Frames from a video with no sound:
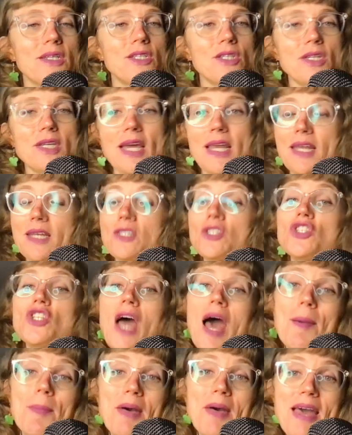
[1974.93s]
to getting
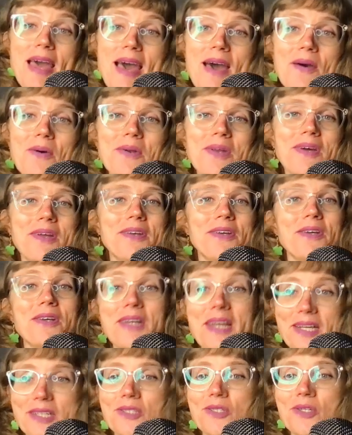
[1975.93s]
Jabba out on your
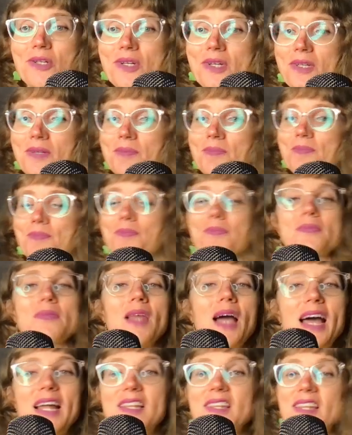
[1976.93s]
next turn.
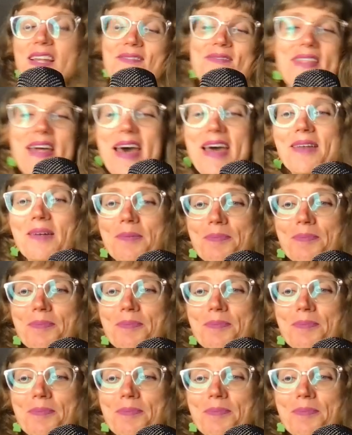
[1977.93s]
I love that.